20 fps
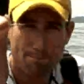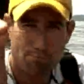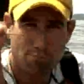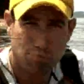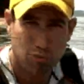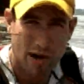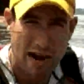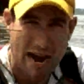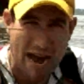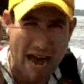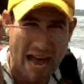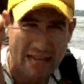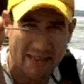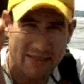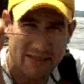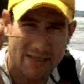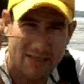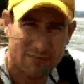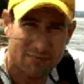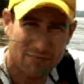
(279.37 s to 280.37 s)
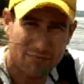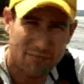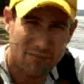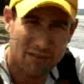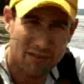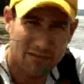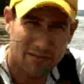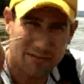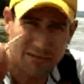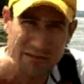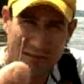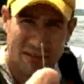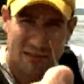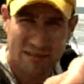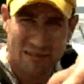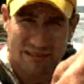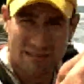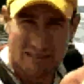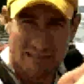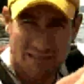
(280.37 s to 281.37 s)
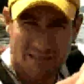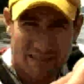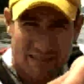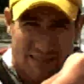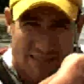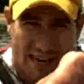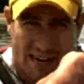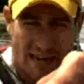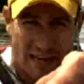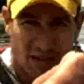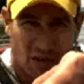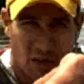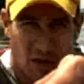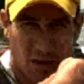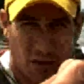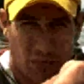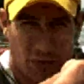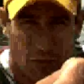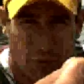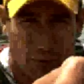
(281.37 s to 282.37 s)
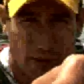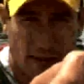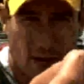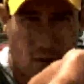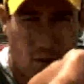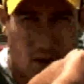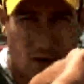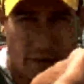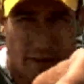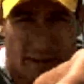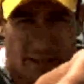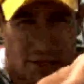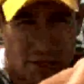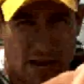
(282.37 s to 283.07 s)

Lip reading: brads. Tiny little 3/4 inch